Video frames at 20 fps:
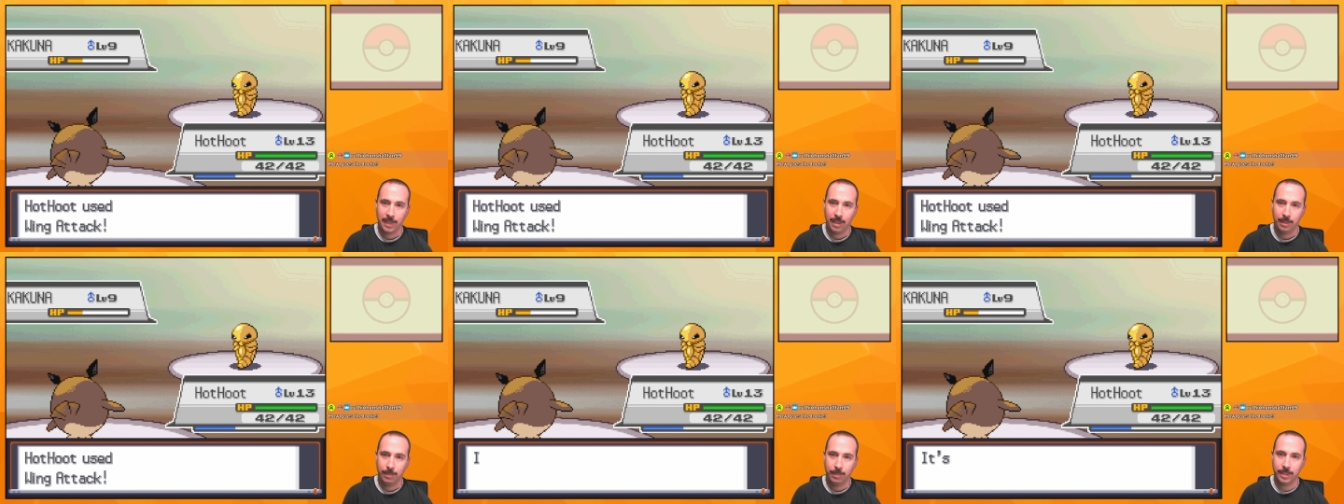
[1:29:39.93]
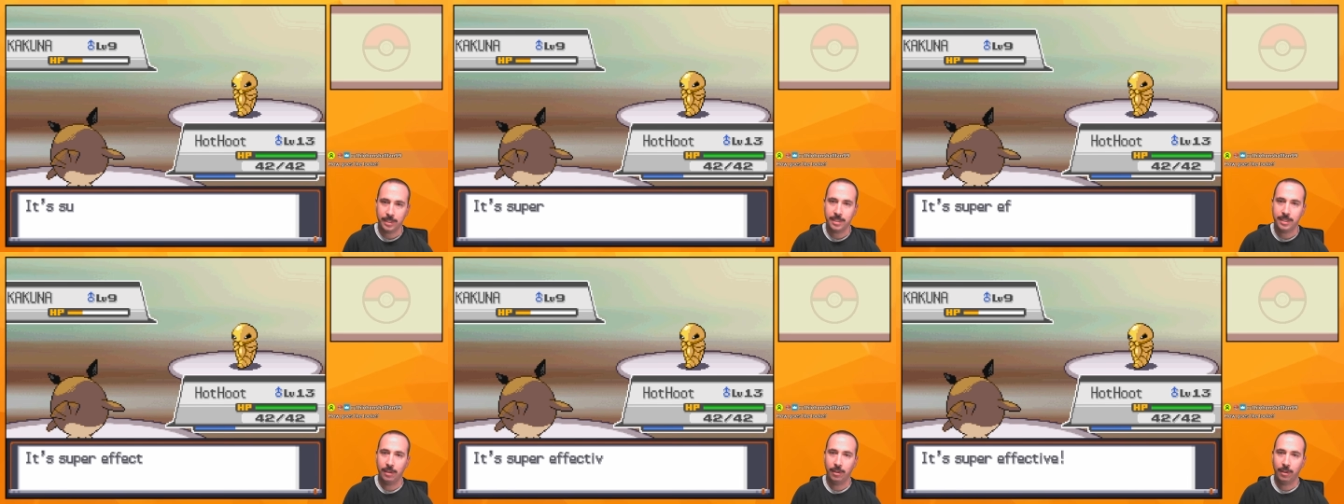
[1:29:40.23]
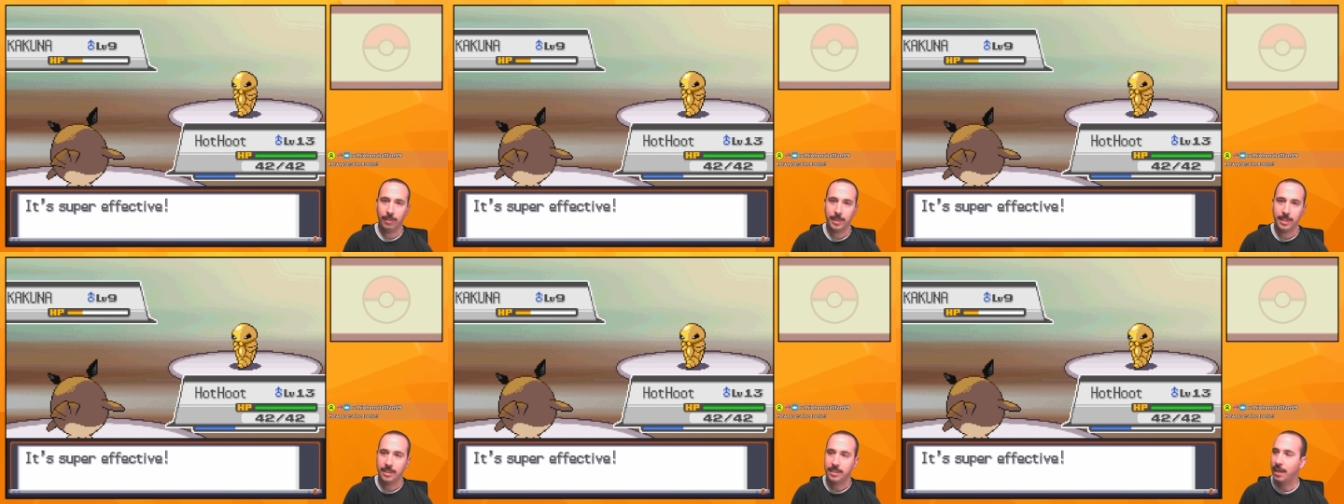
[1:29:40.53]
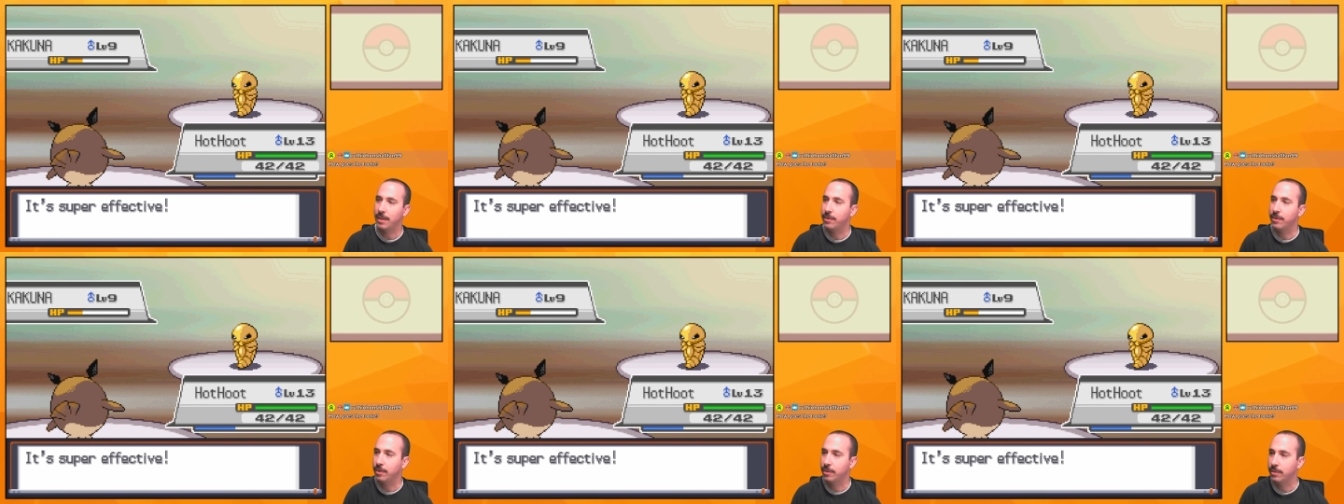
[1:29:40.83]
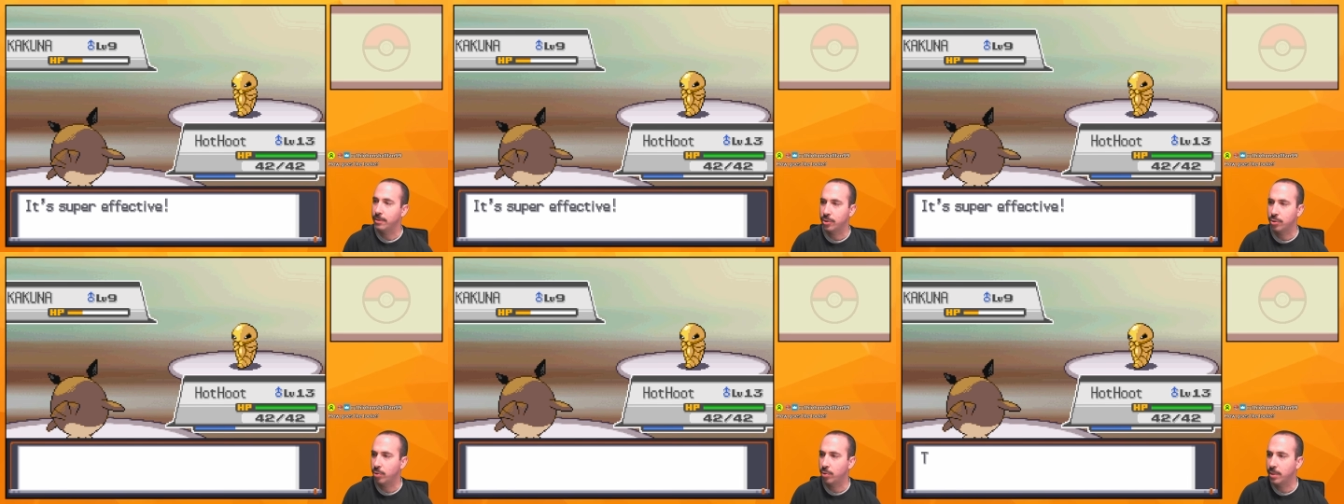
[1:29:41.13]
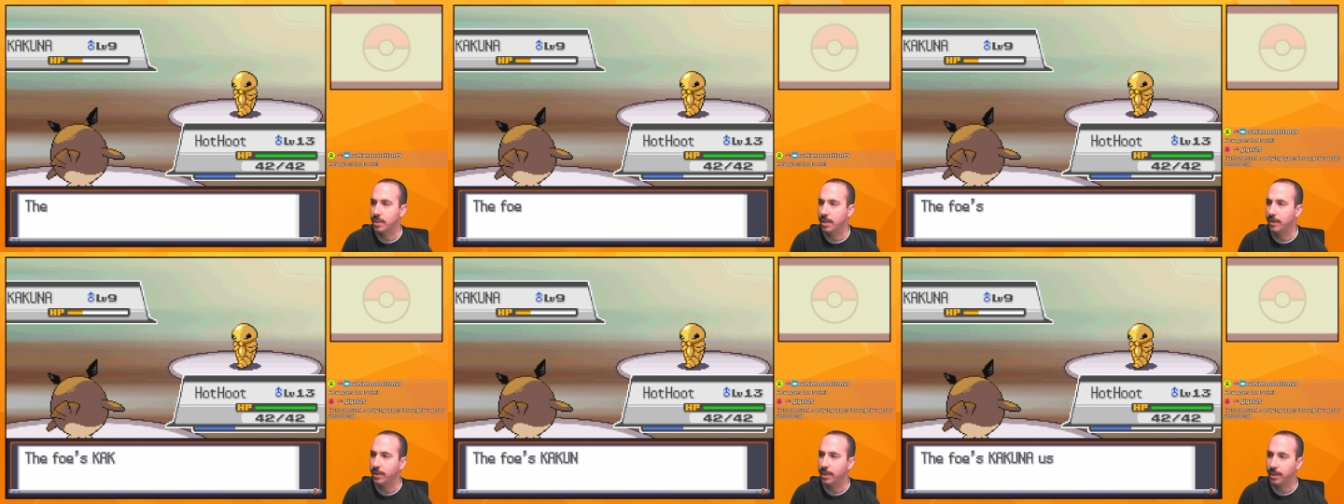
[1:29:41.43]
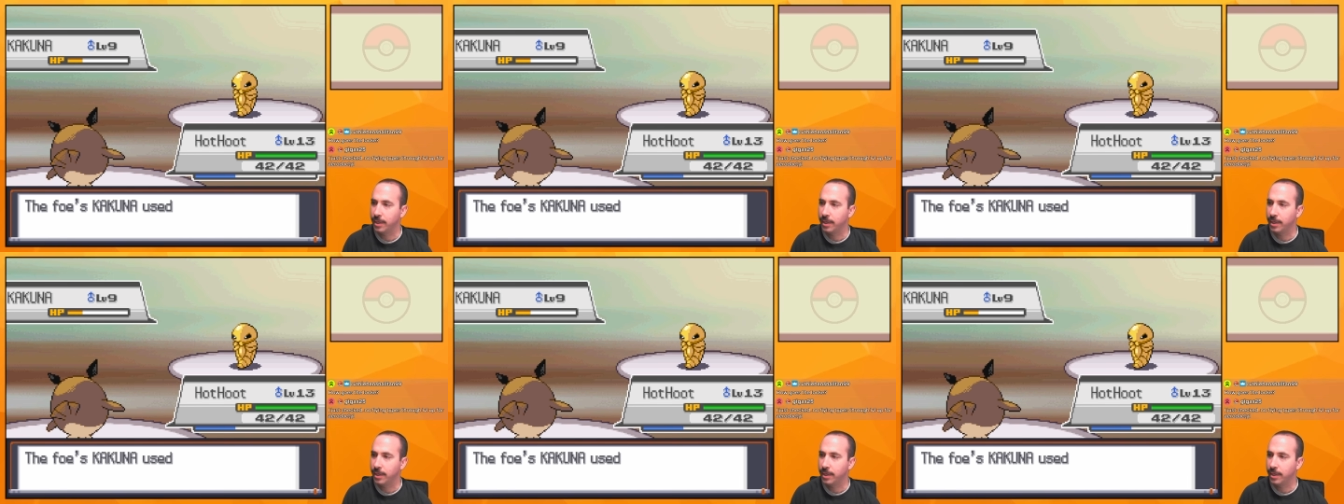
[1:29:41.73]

But still, I mean, Scyther destroys everything.